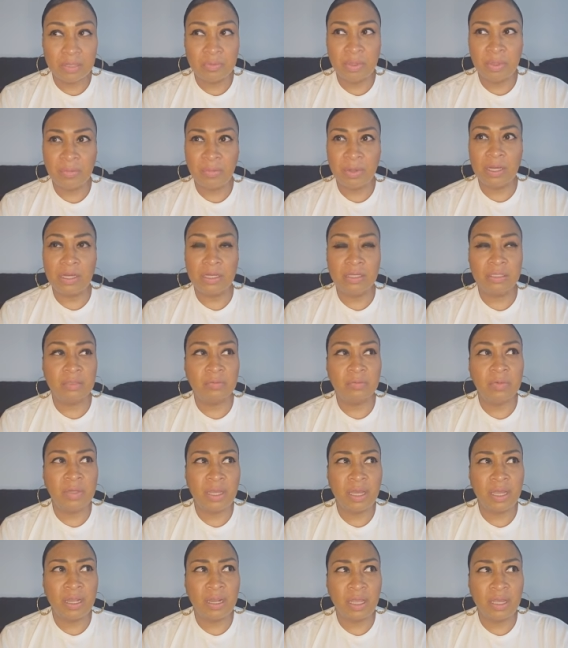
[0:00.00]
me and my cousin
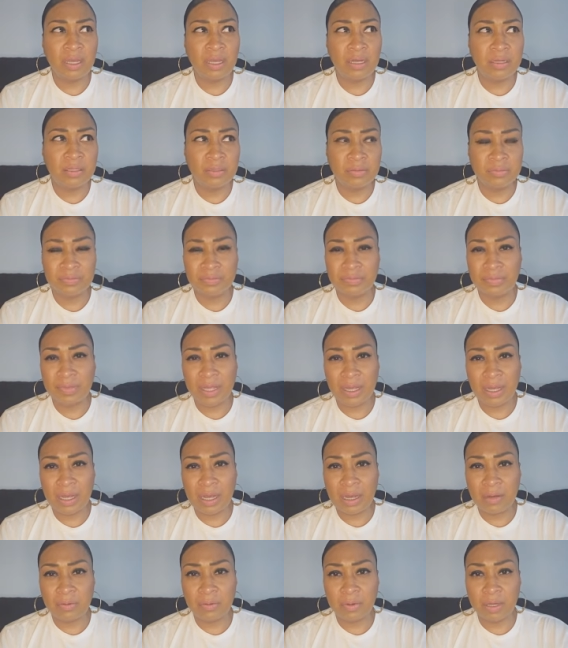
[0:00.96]
we had like a an
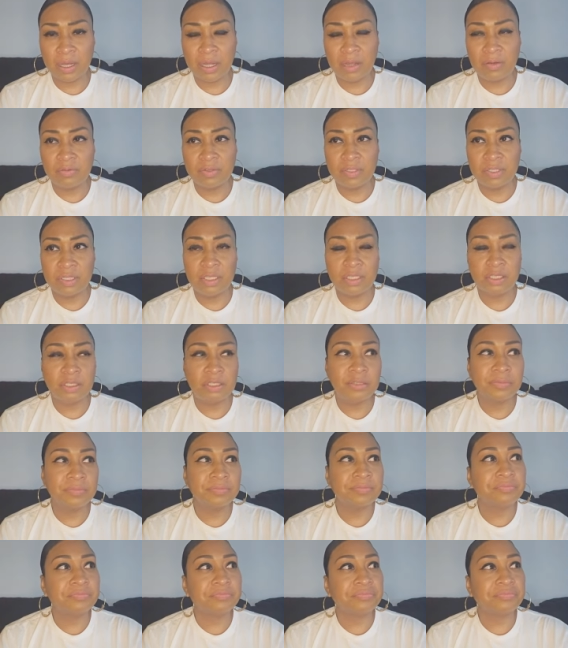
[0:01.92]
hour
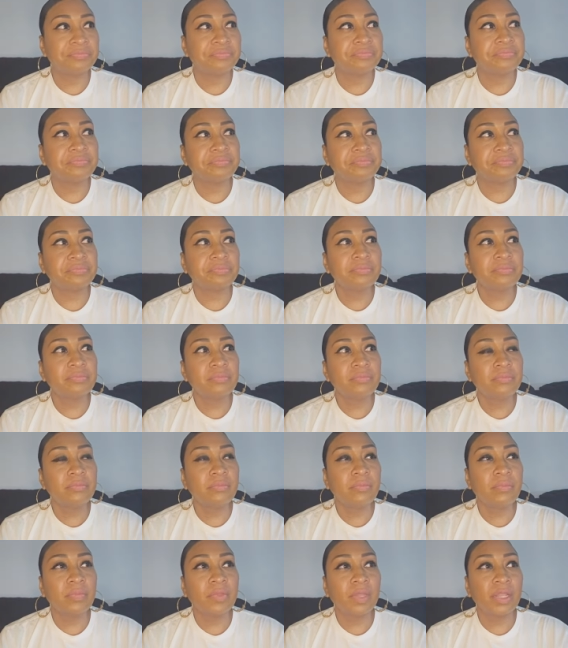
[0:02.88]
conversation
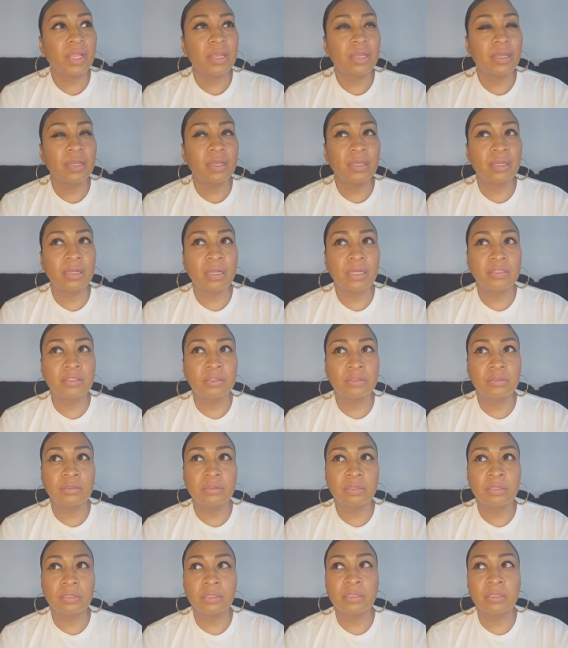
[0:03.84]
and i
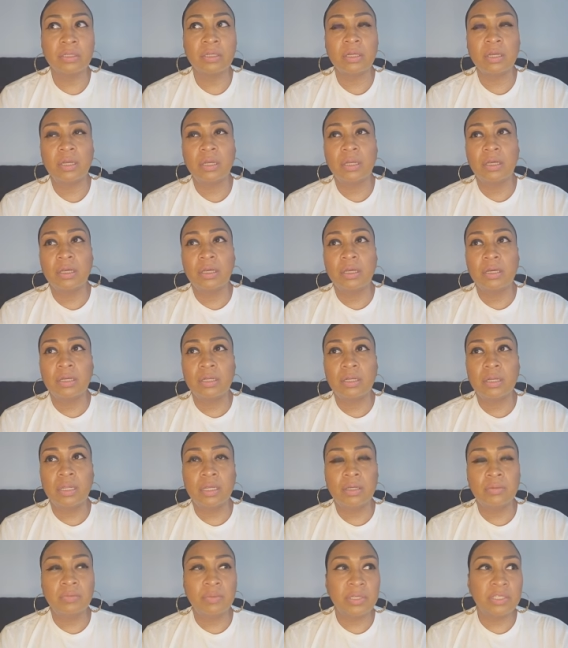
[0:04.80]
told her
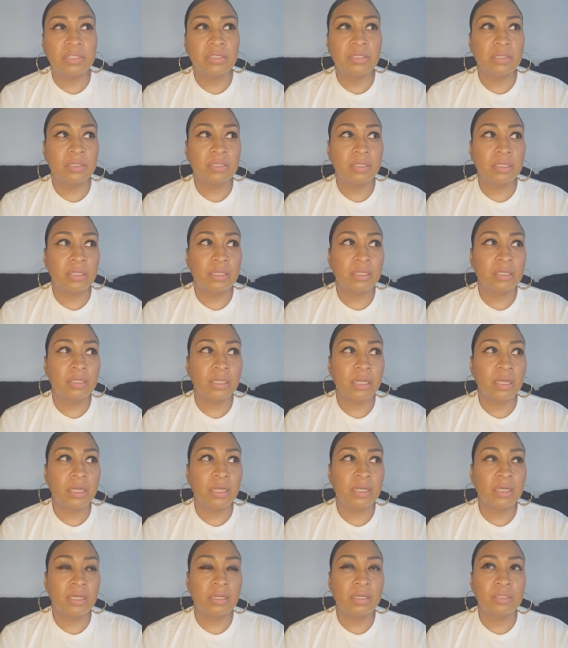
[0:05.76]
like basically
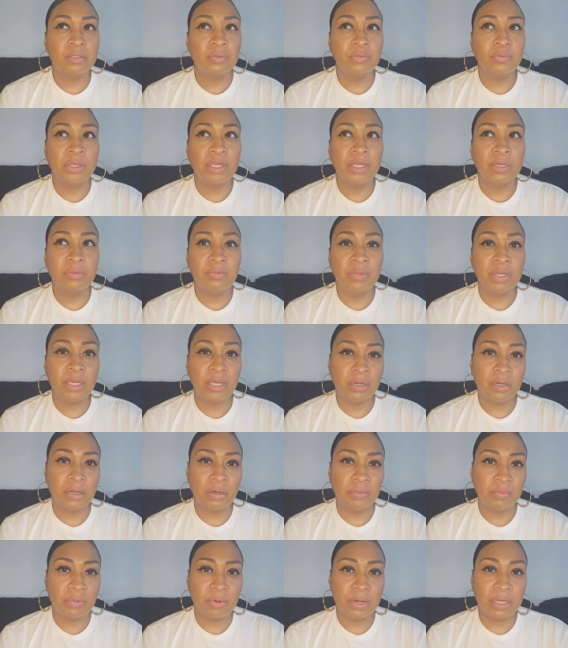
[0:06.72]
like because me me and
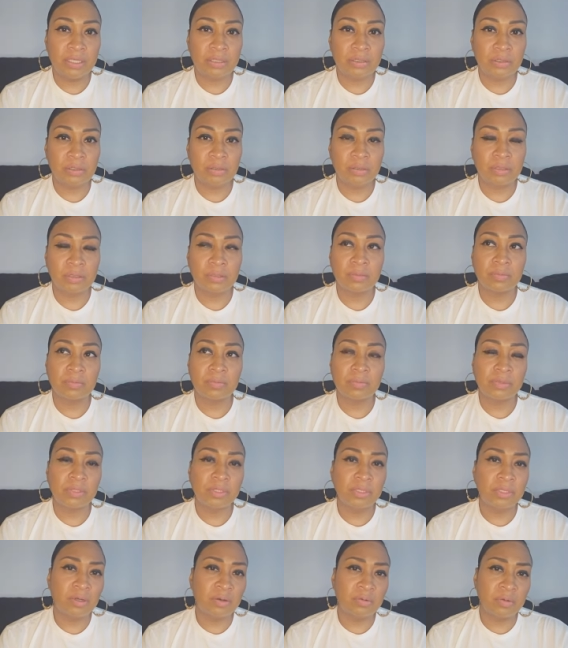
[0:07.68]
her brainstorm
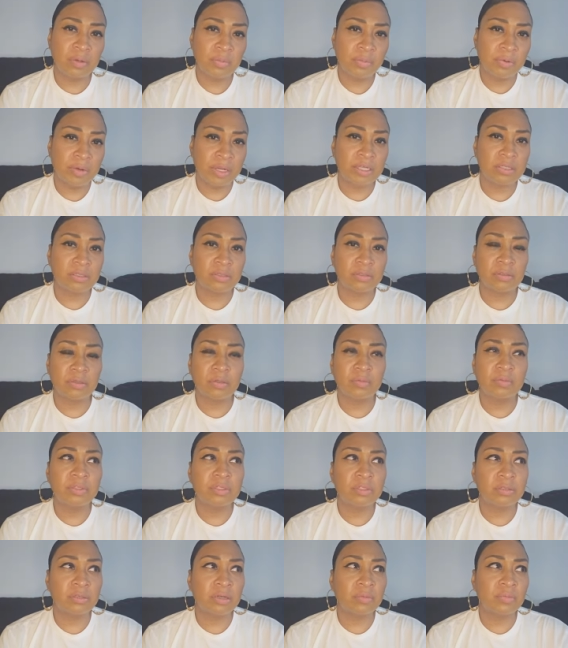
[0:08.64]
you know we brainstorm
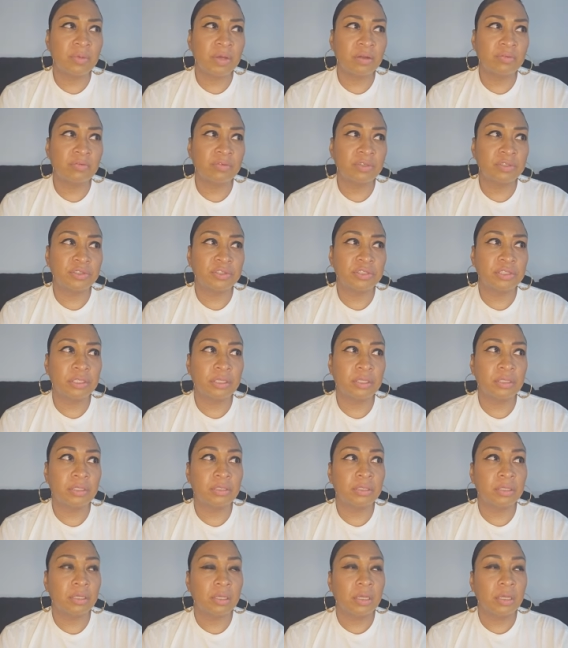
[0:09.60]
we talk about real shit